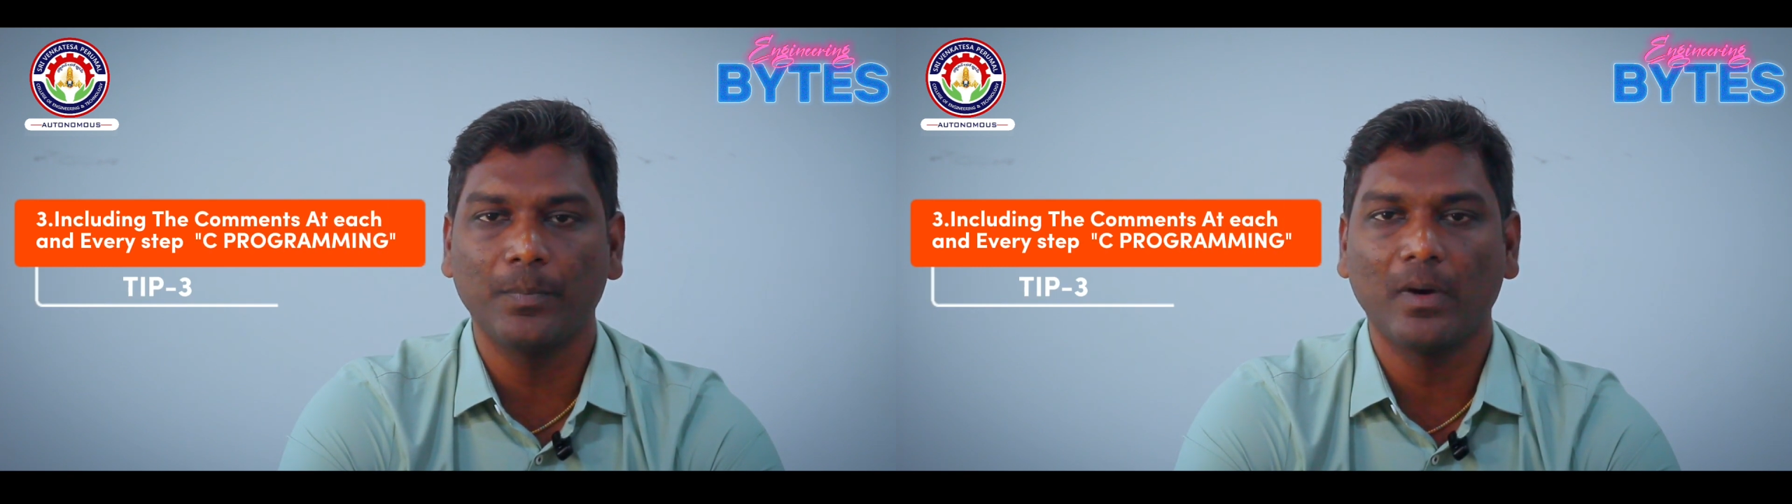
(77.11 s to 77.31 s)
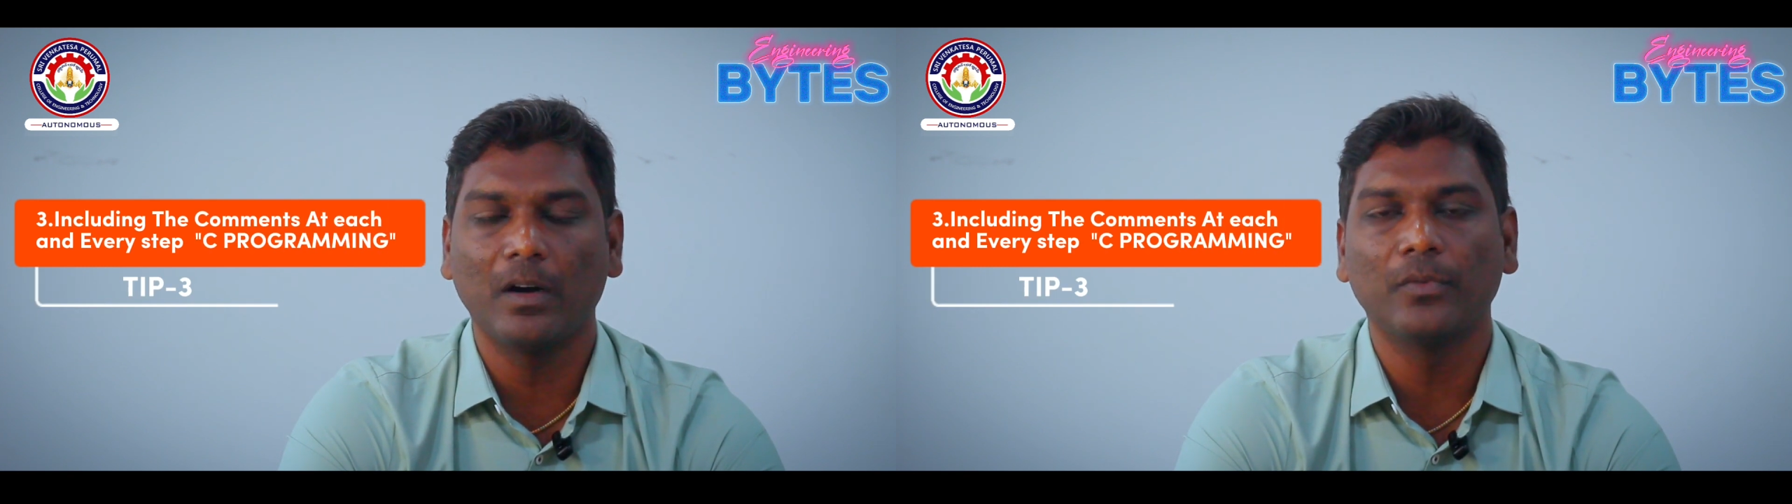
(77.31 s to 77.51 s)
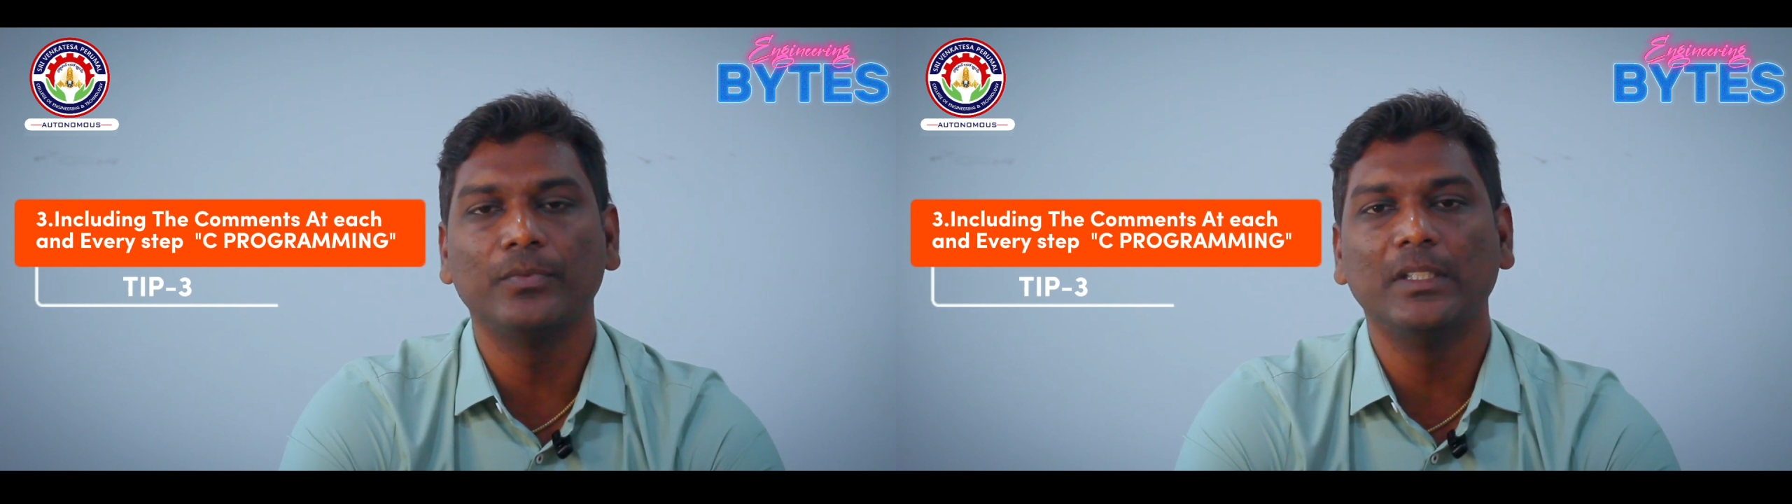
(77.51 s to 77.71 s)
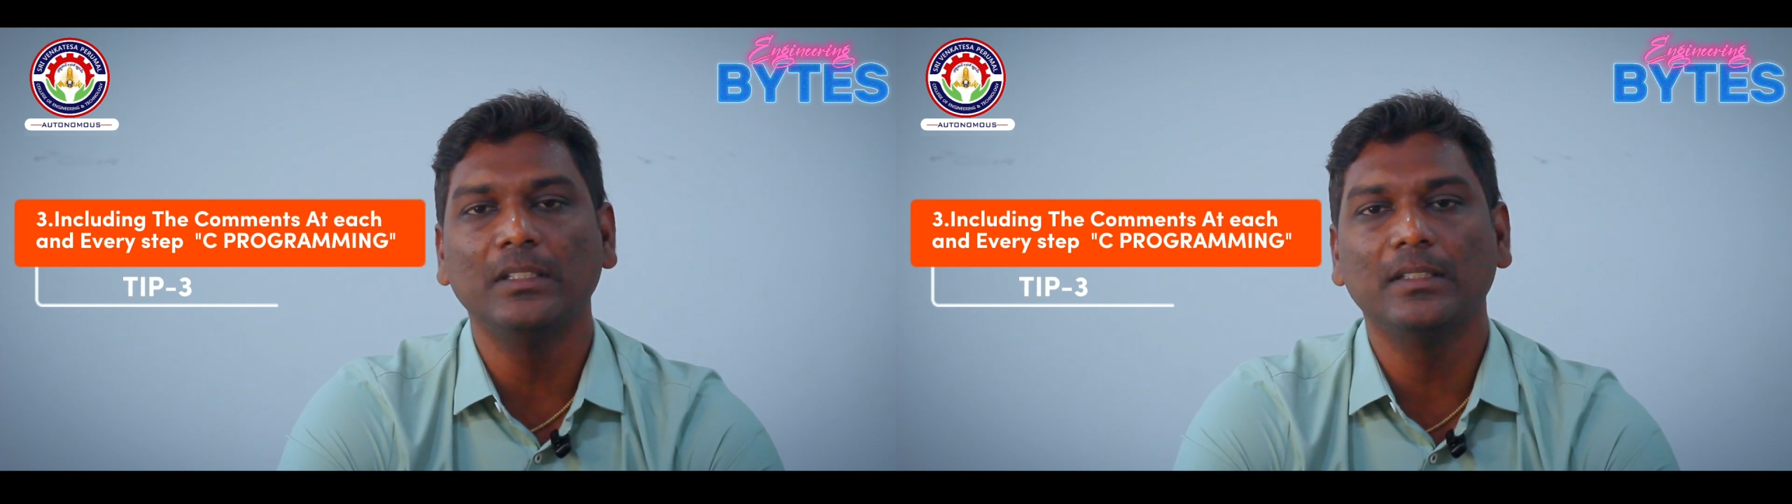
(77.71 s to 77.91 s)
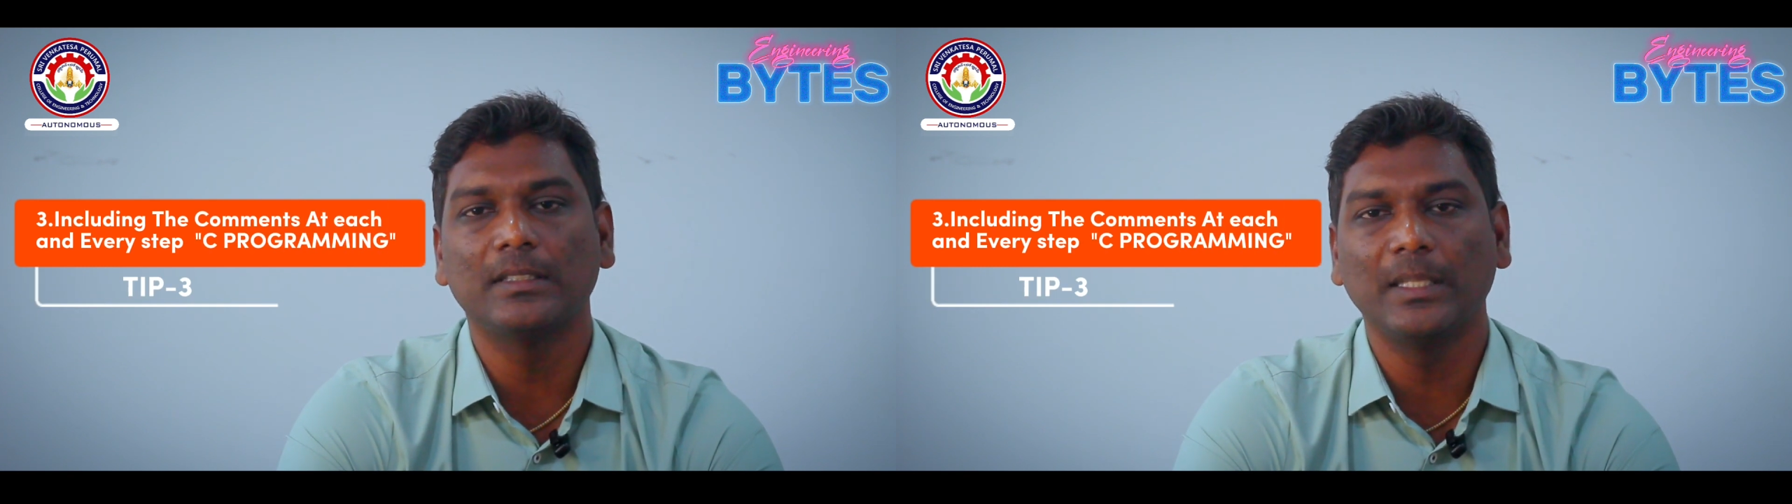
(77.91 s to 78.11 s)
of
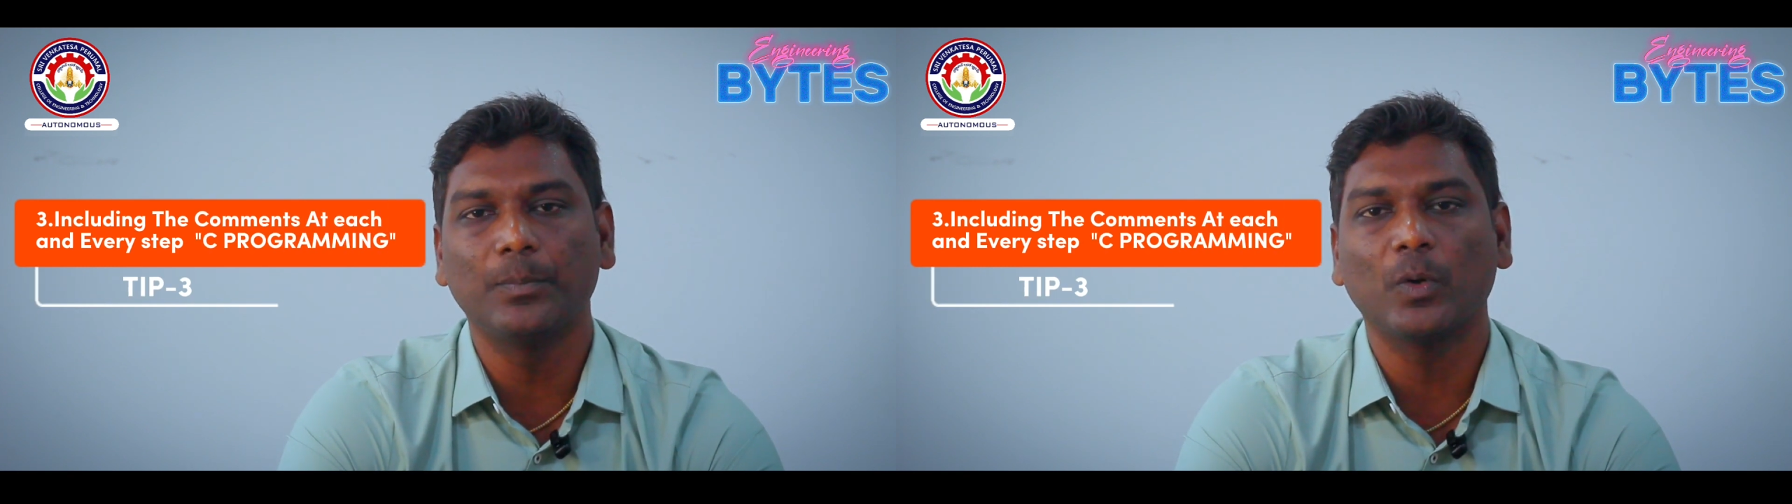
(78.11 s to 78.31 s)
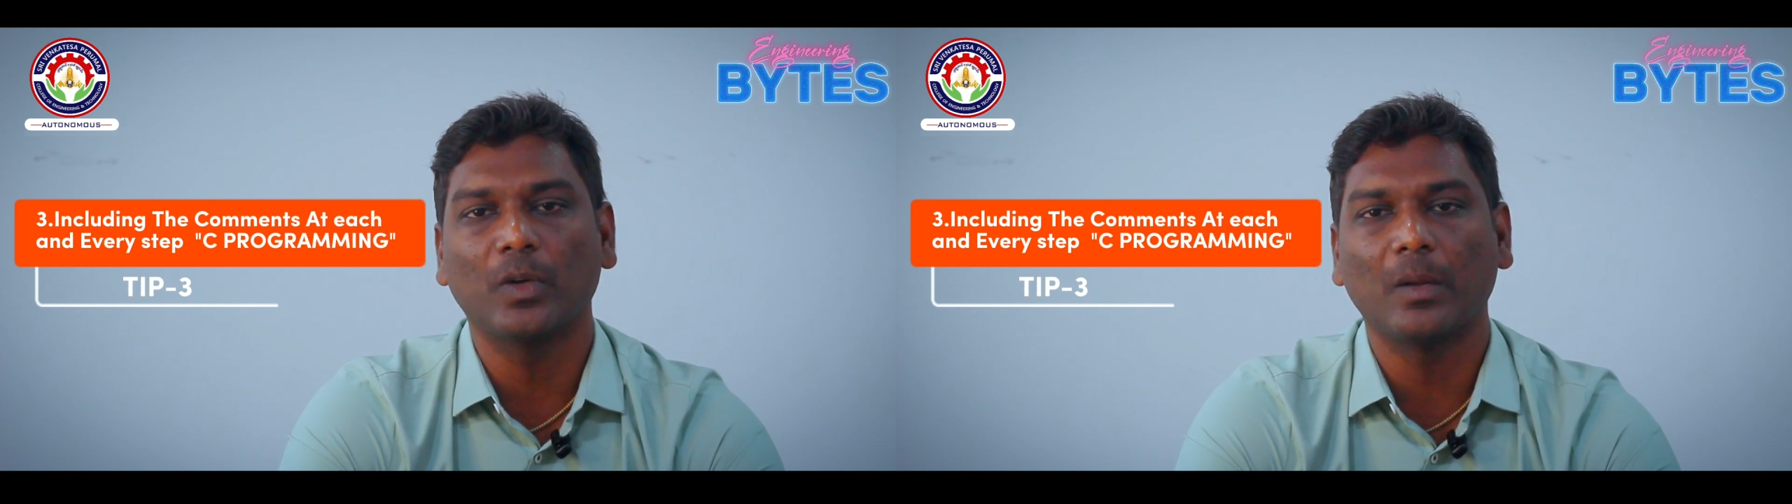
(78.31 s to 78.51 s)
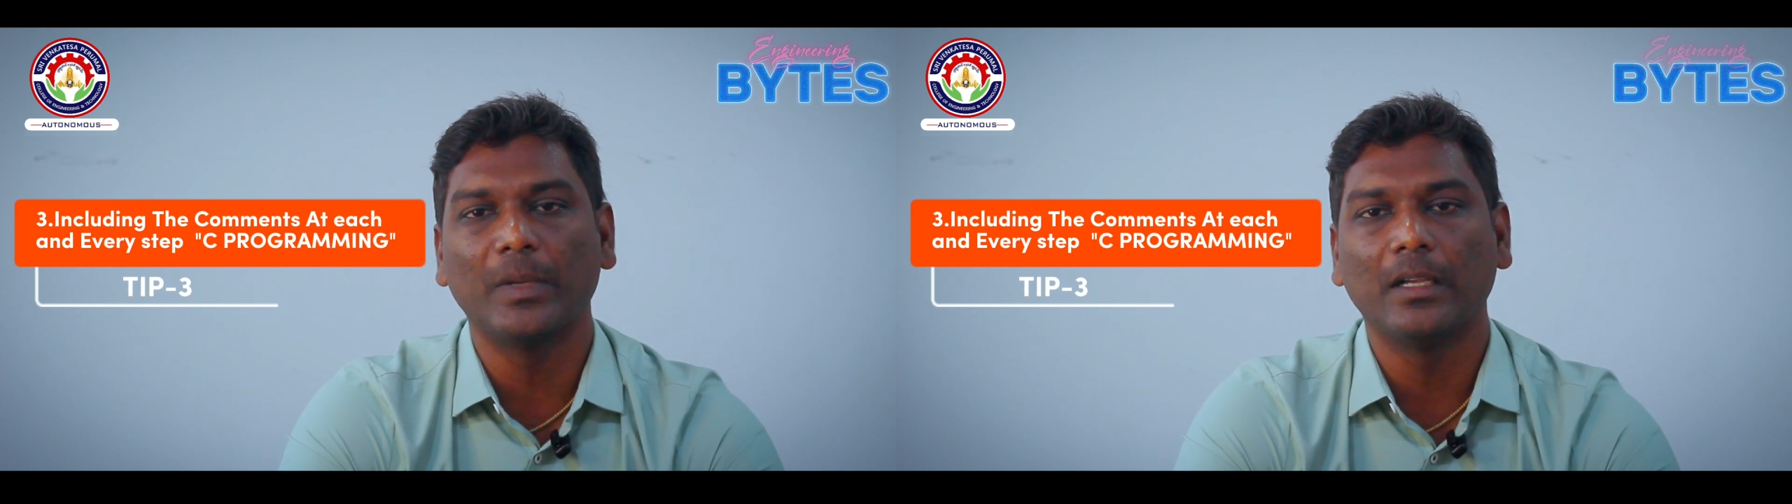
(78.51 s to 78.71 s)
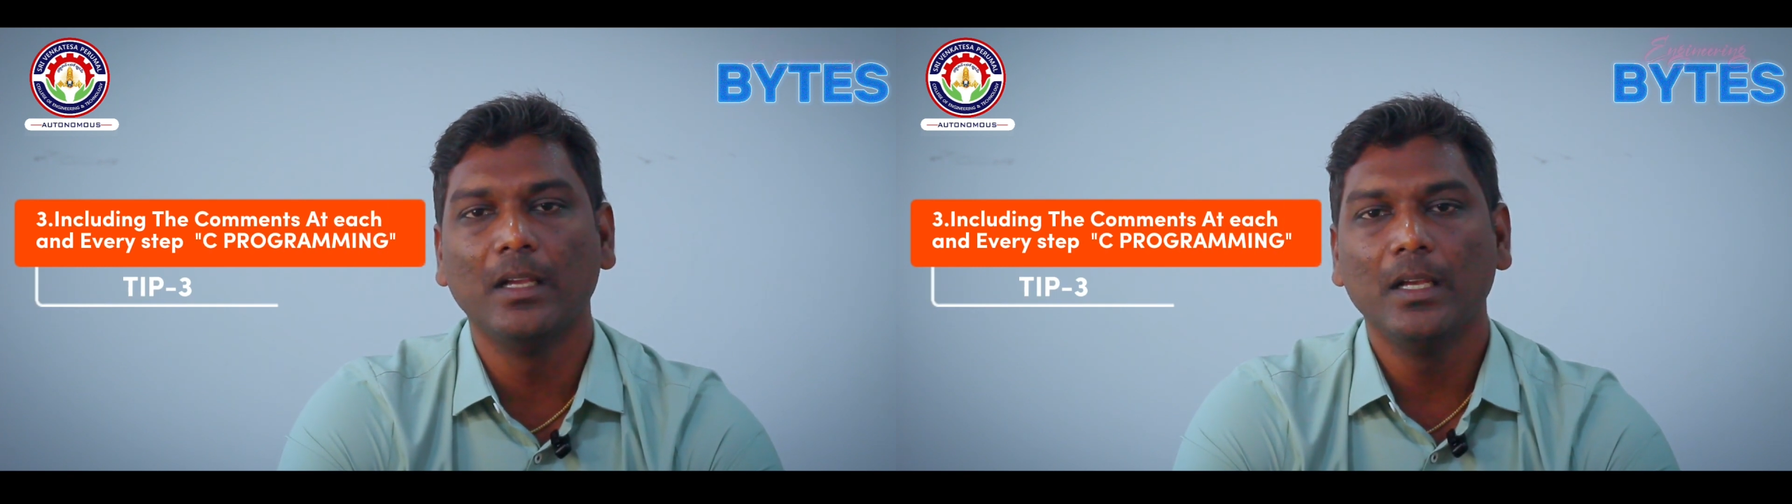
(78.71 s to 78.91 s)
the C programming.